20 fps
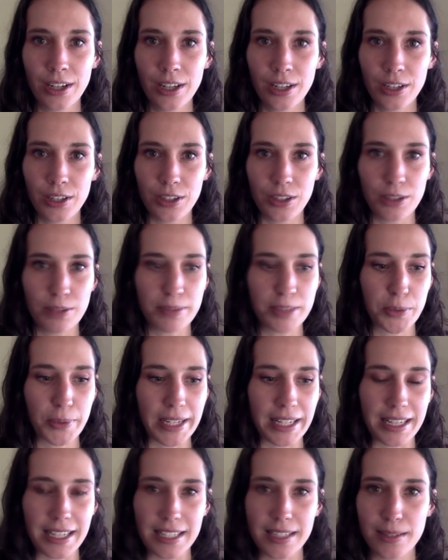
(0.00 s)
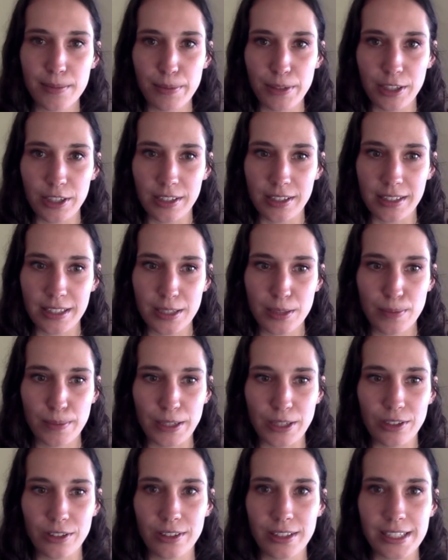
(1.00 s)
between this spirit and this
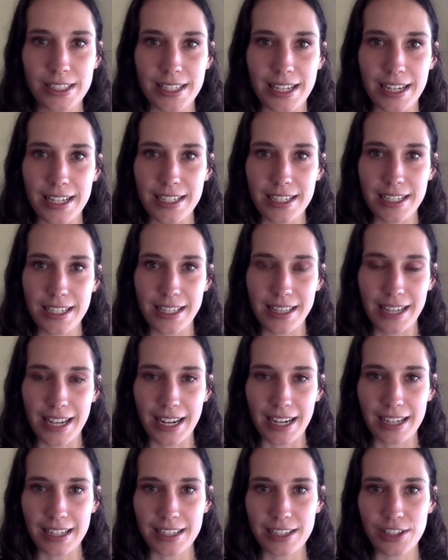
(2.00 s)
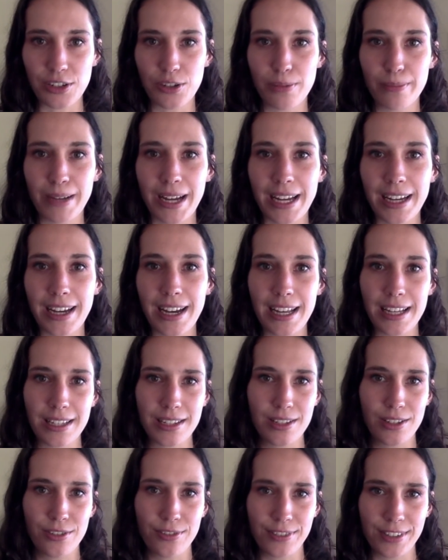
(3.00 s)
spirit, or this energy and that energy, or my higher
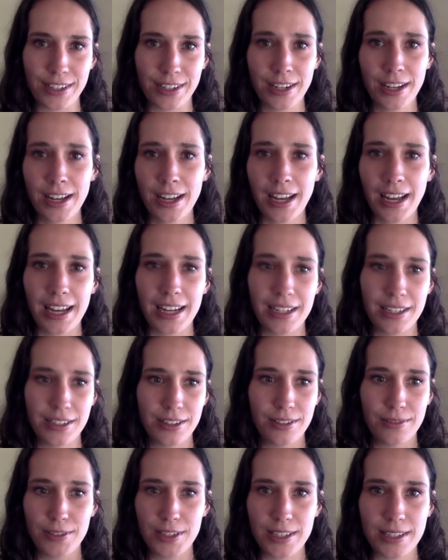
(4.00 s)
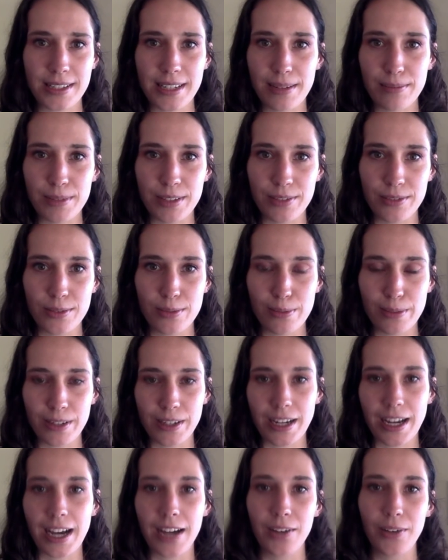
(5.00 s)
self and a deceptive spirit?
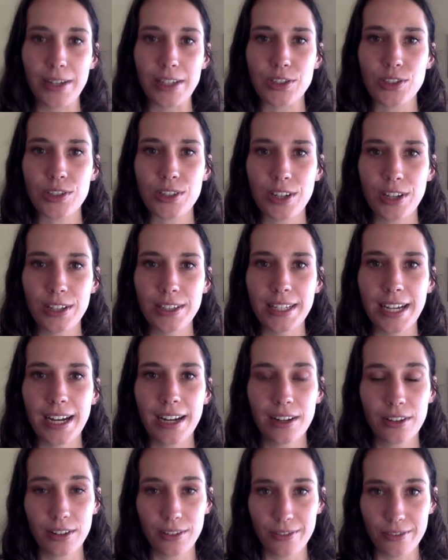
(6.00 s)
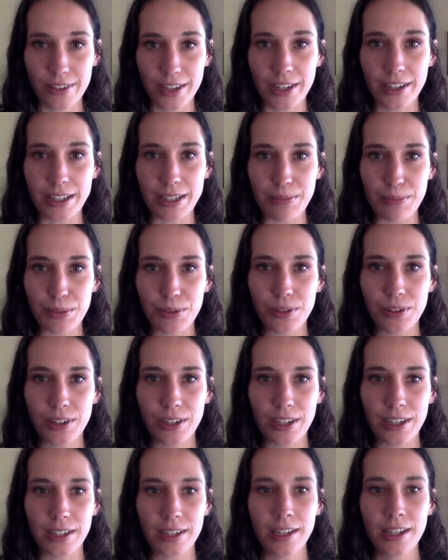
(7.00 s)
How do I discern that? Very
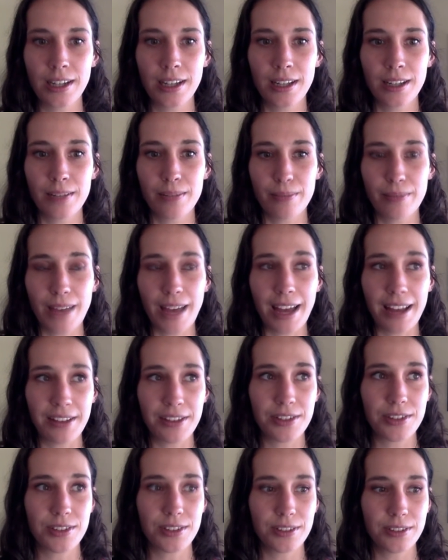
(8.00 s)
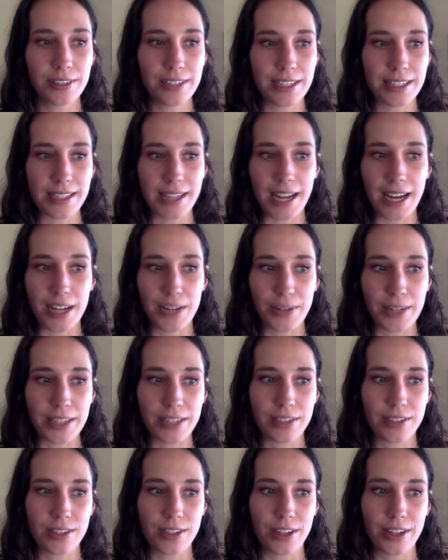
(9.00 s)
important. And so is, how do I
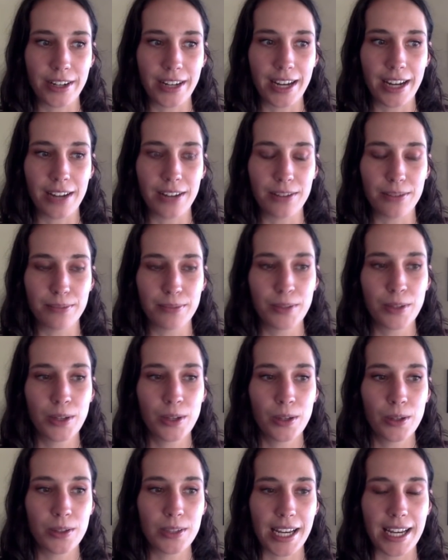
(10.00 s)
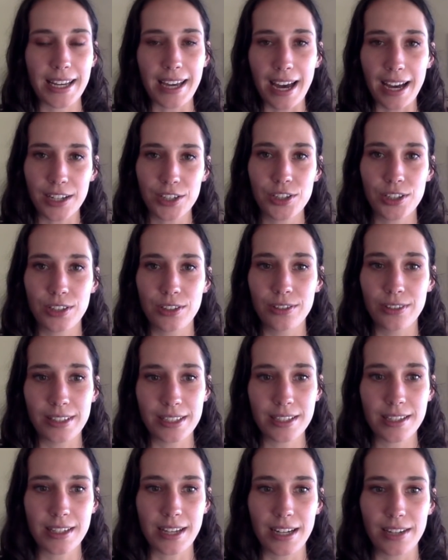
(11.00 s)
discern how to take action on
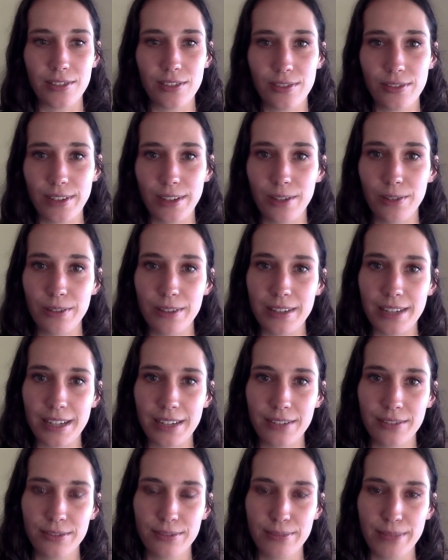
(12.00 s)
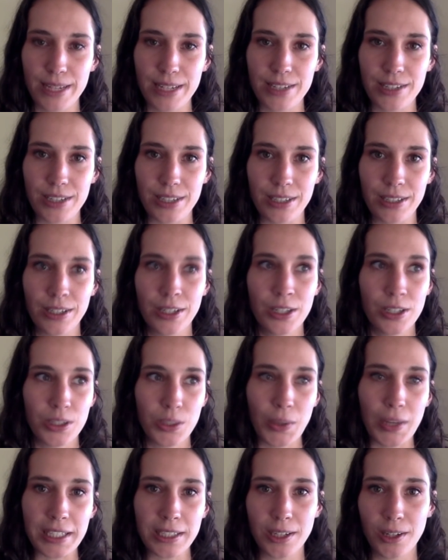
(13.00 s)
this side of the veil with that information? Do
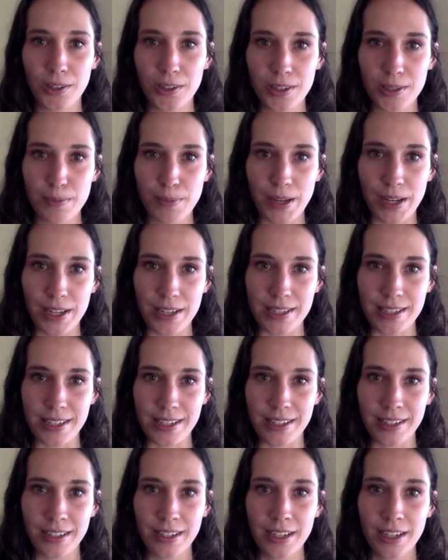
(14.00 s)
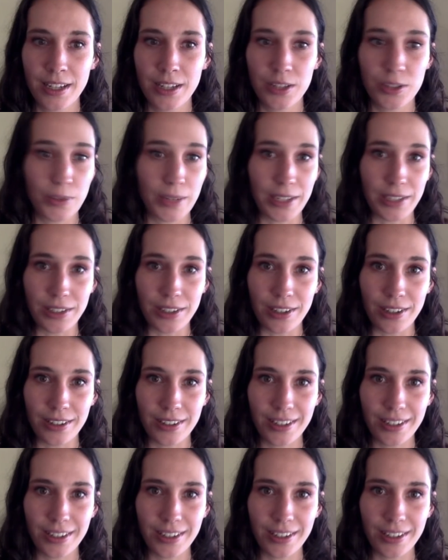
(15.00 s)
I tell this person? Do I not?